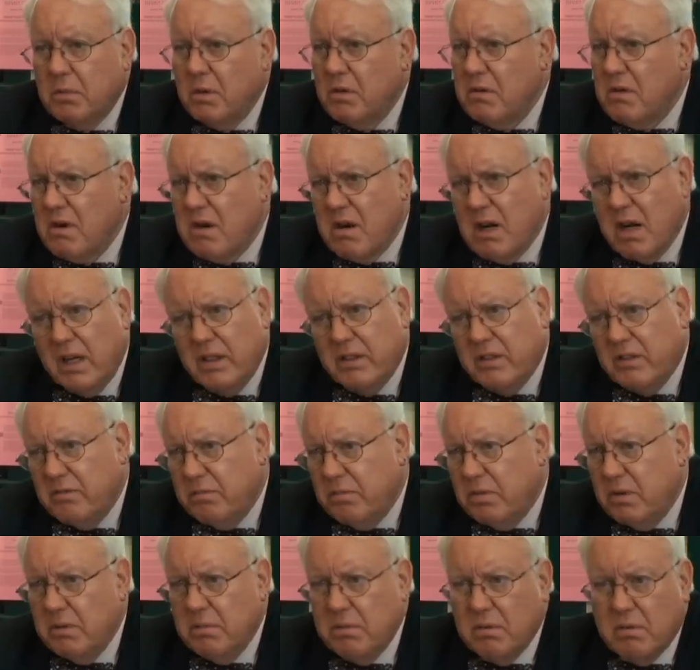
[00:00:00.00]
but all kinds of
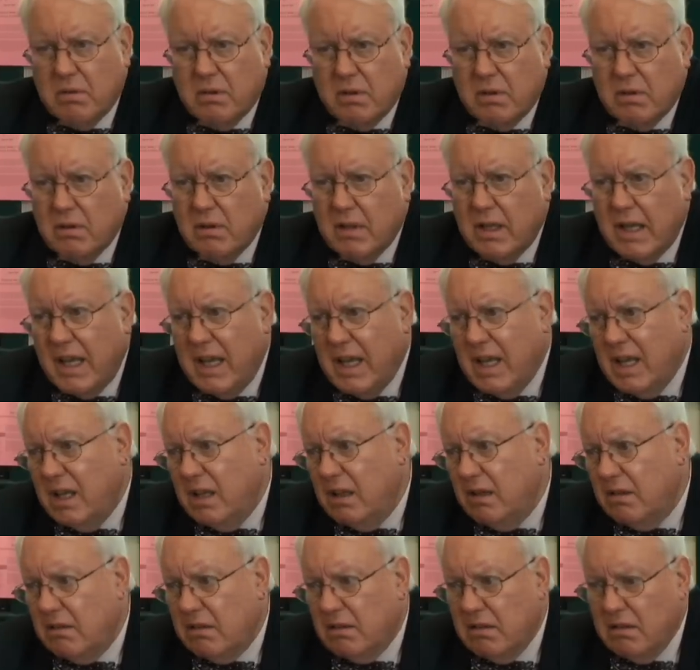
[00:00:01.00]
people,
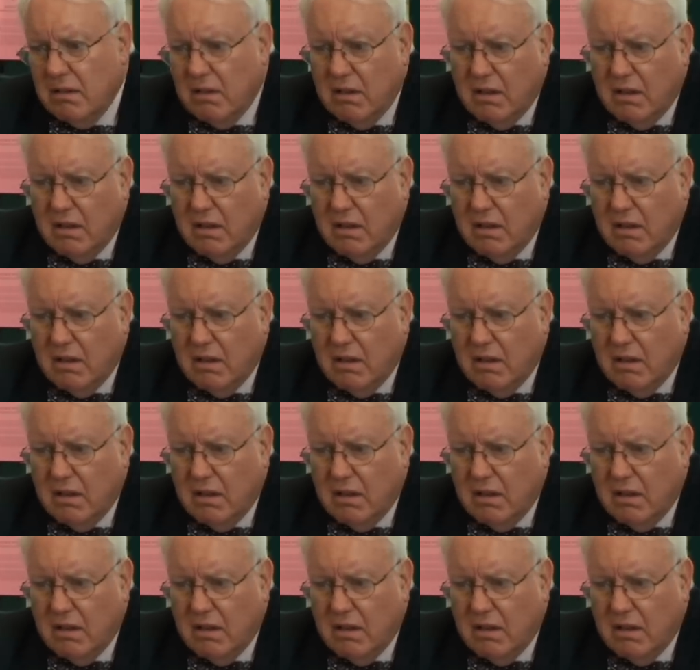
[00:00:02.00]
gay or